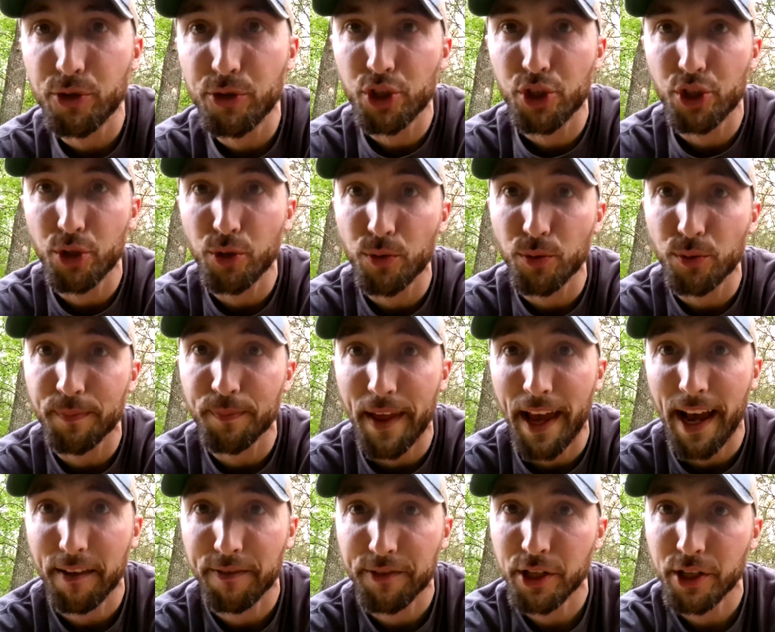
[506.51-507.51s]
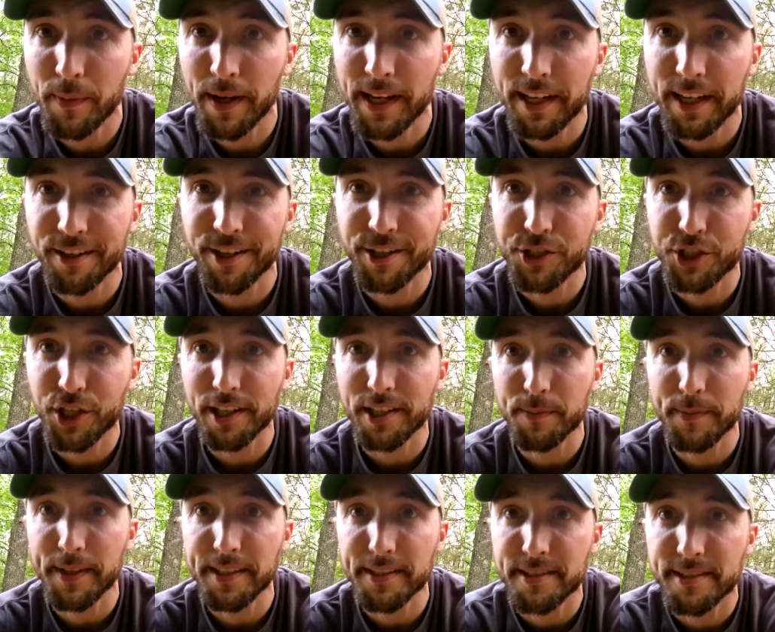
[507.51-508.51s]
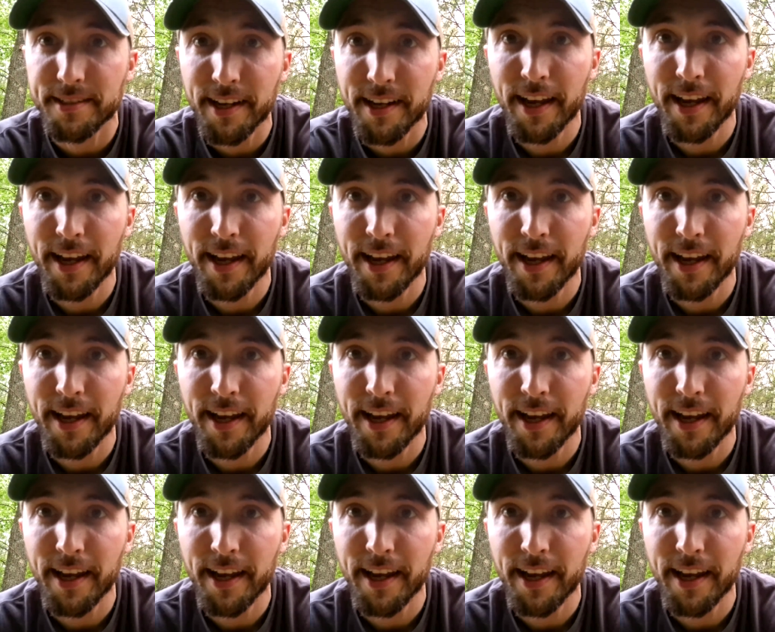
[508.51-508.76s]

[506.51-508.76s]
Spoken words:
shoot after you make your adjustments